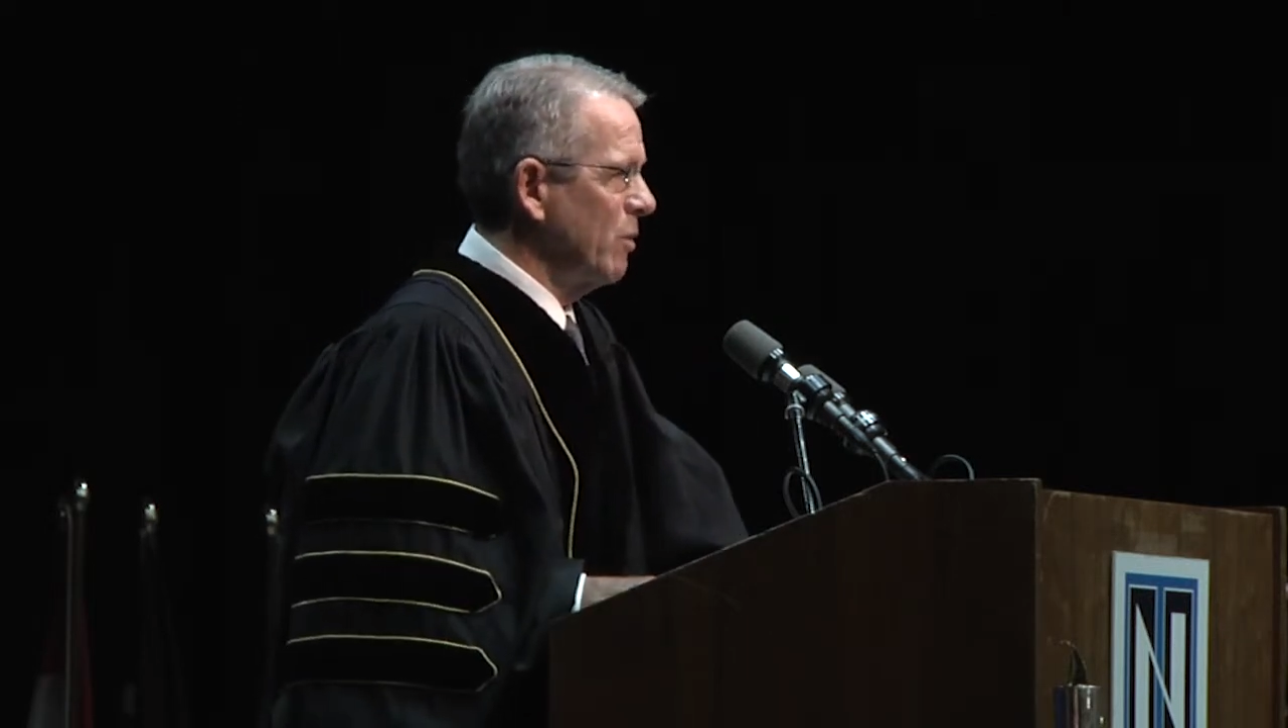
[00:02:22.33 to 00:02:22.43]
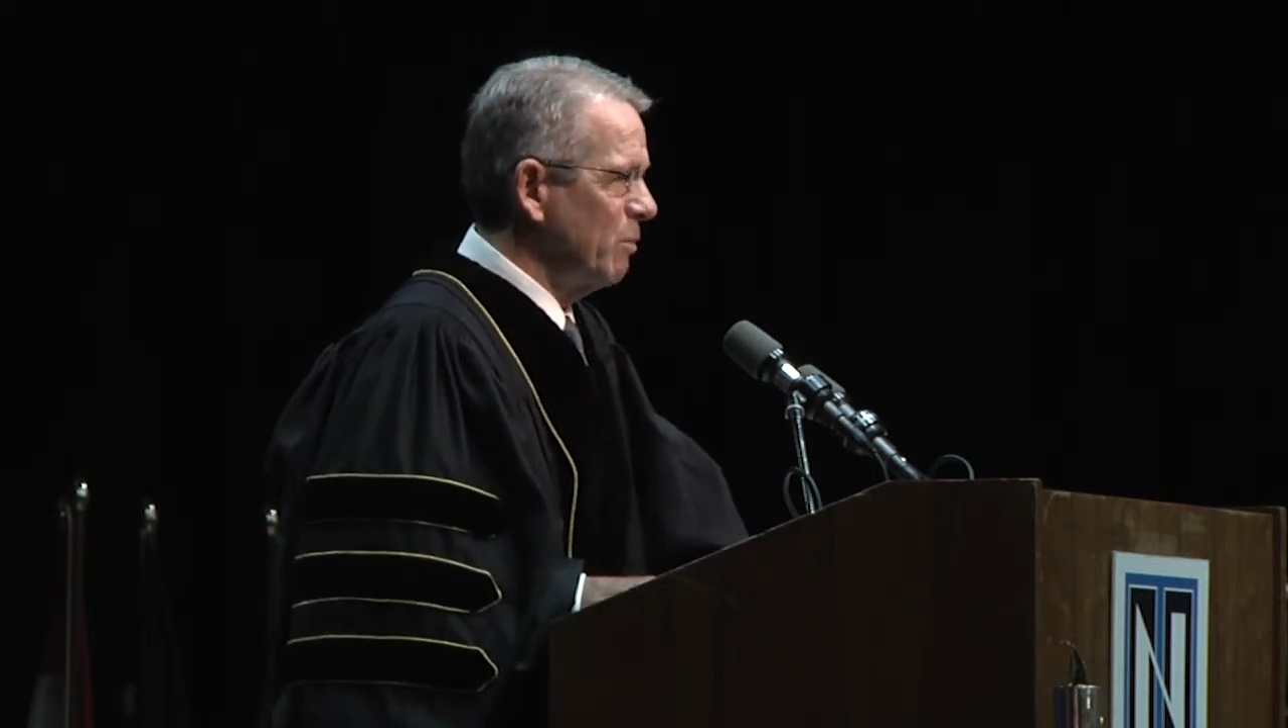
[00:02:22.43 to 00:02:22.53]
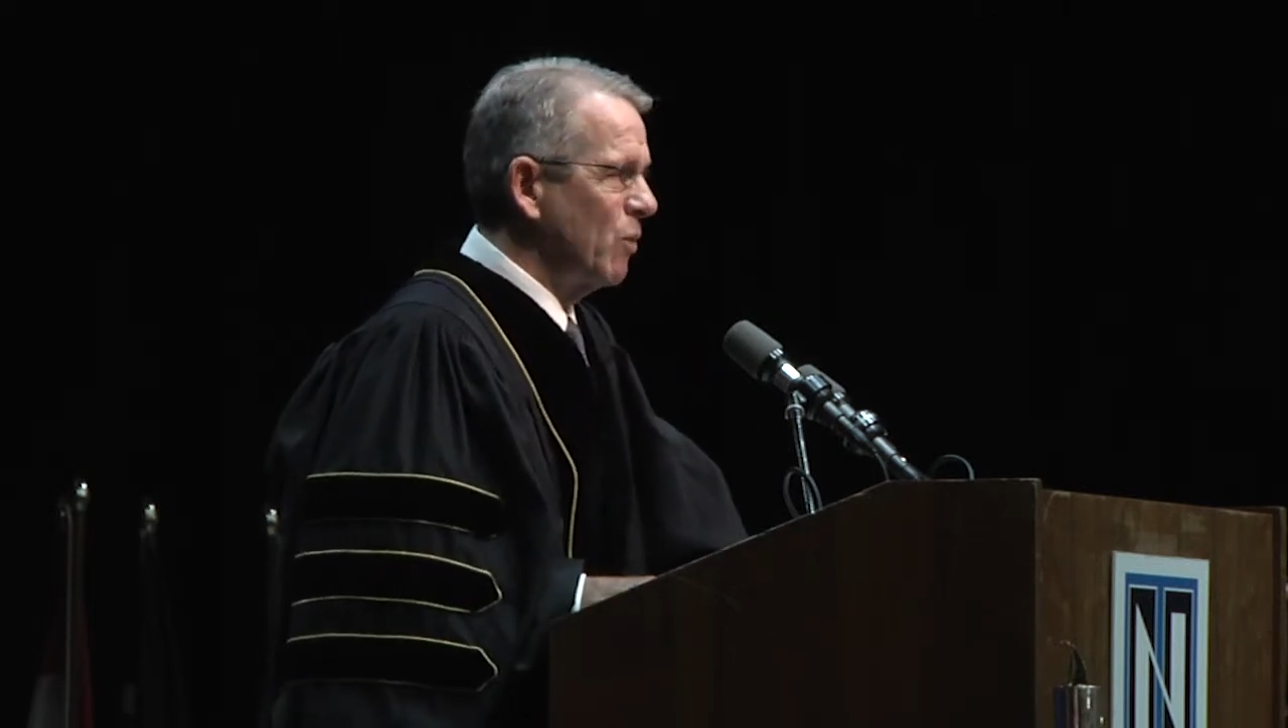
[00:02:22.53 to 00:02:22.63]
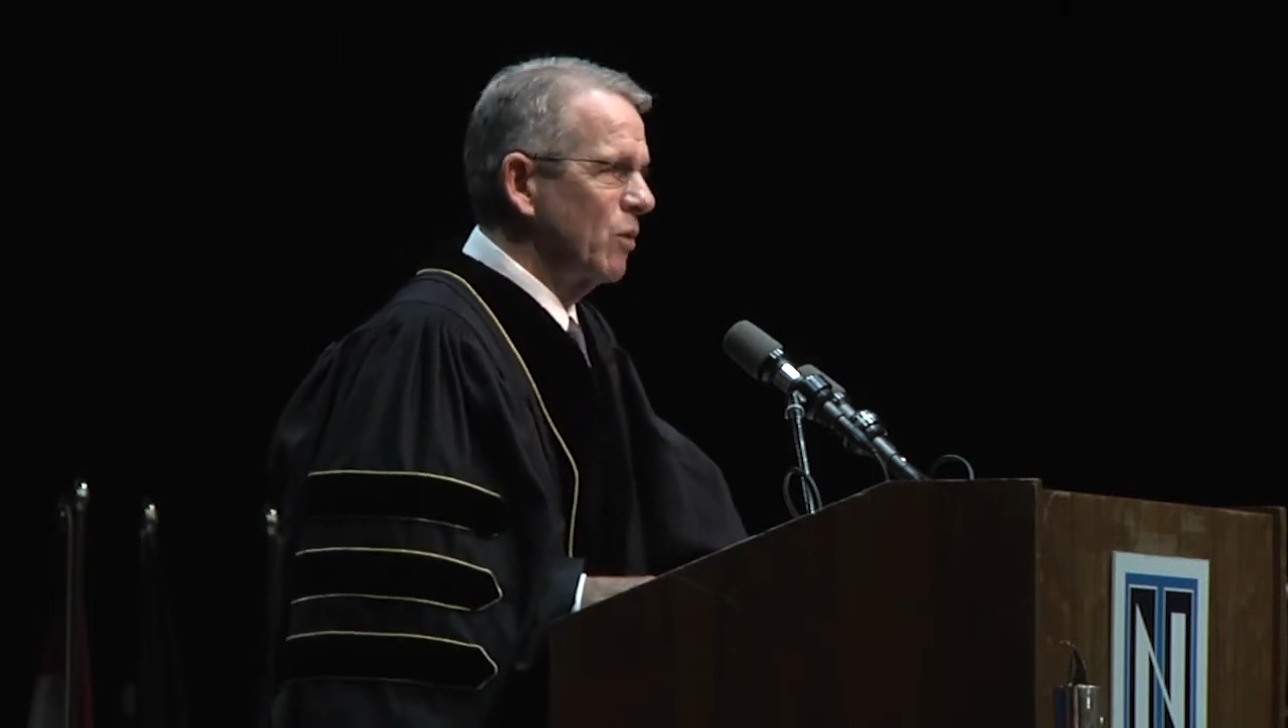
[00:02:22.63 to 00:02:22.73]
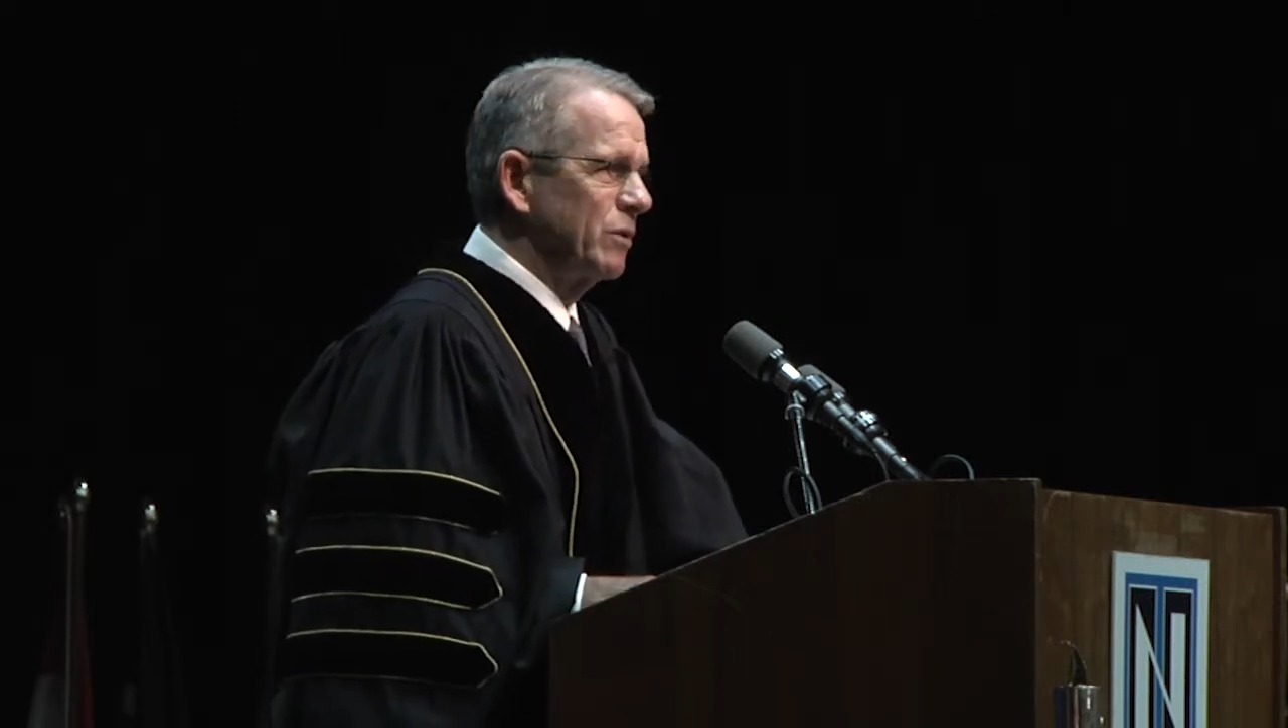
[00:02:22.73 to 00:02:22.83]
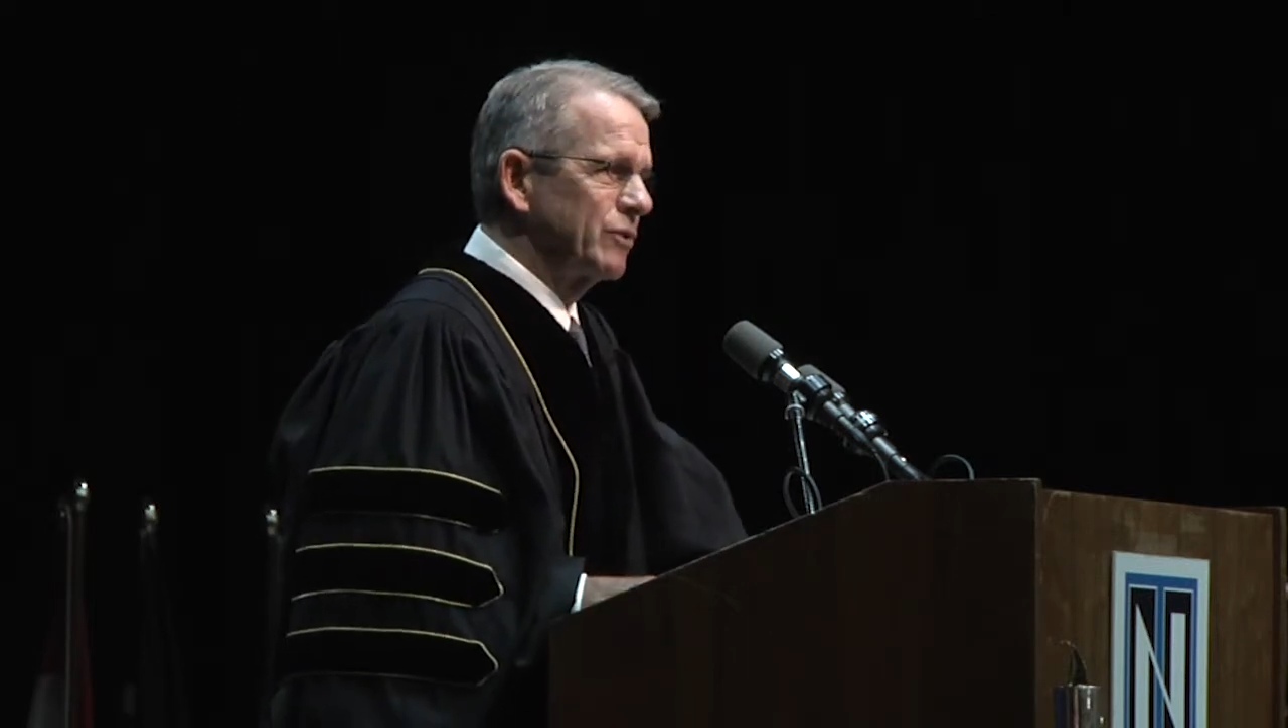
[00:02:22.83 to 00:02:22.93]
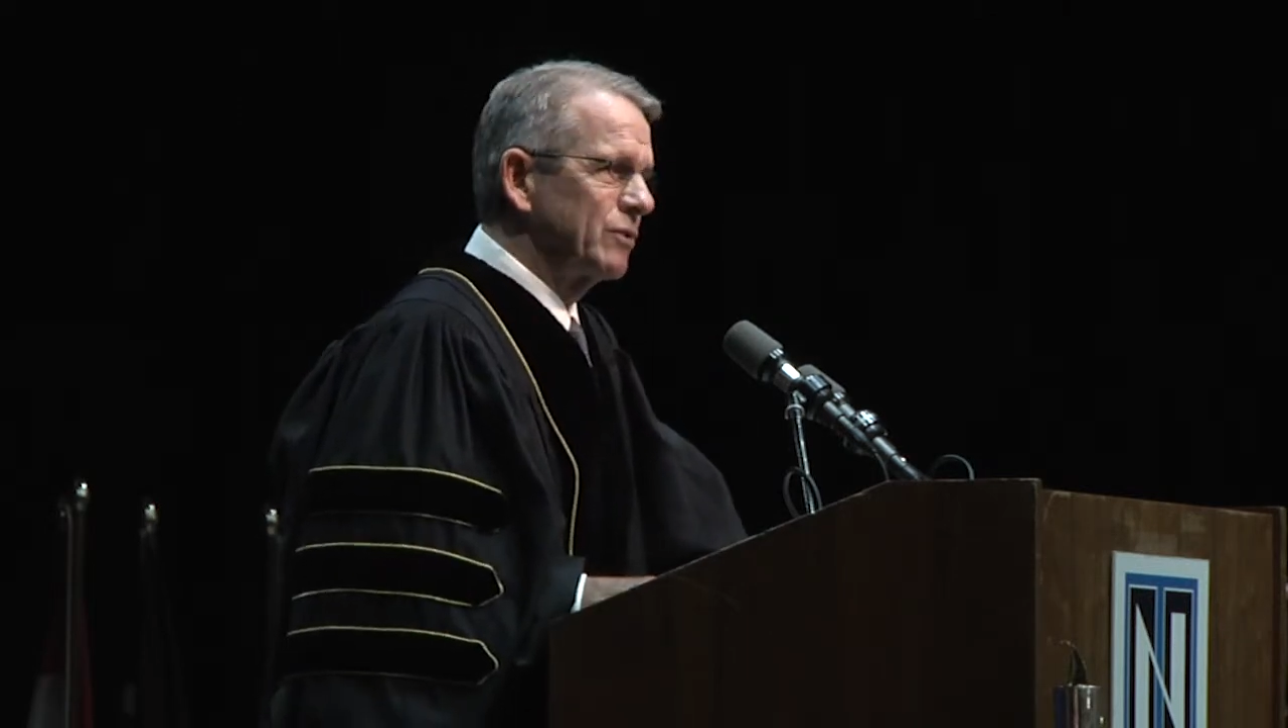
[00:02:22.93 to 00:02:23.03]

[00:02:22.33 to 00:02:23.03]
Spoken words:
important.